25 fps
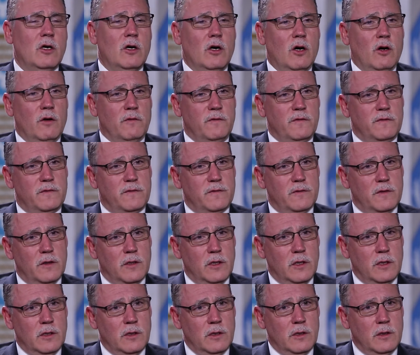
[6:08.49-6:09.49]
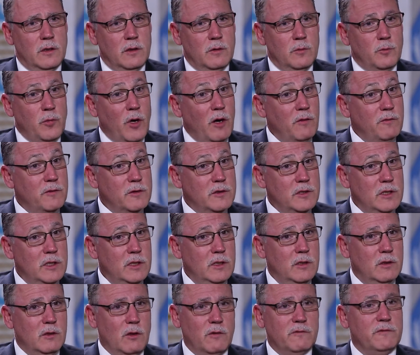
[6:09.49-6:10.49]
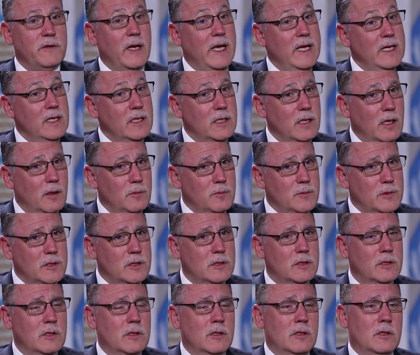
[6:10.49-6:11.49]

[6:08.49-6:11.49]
of poverty, of incomes,